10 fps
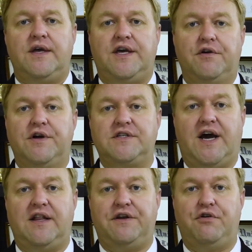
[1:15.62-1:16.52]
here in
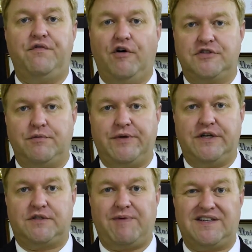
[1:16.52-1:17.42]
Thailand who've also been
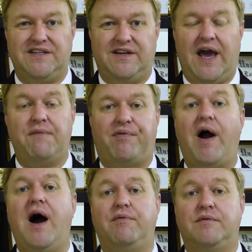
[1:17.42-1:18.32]
inspected and had
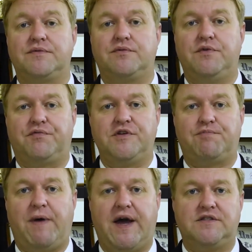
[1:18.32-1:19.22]
problems with
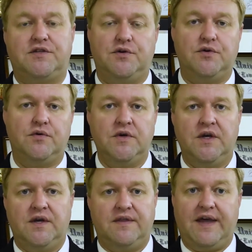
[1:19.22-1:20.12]
respect to,
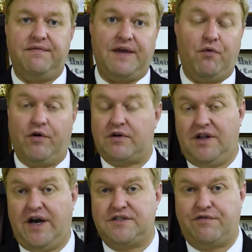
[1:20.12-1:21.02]
they, they weren't
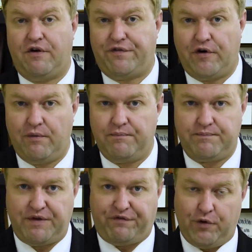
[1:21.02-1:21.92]
clients of our firm
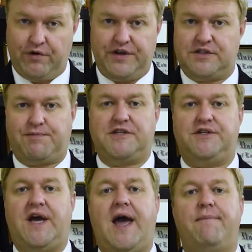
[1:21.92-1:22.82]
before the
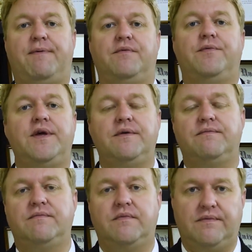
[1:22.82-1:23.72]
inspection happened. We
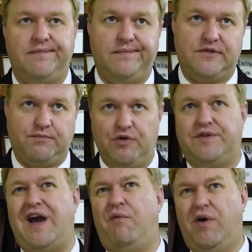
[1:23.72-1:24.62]

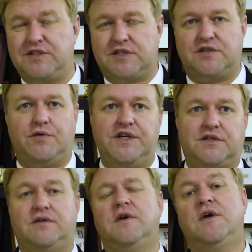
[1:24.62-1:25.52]
smoothed out one
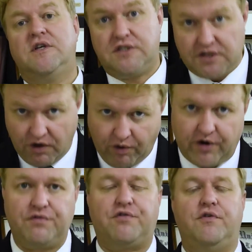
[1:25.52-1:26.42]
situation, still
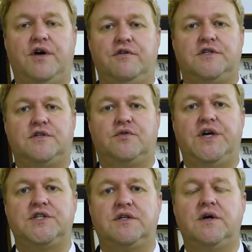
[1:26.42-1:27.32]
working through another
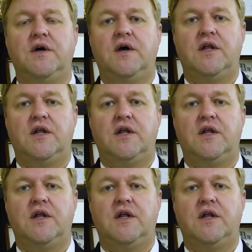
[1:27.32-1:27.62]
situation.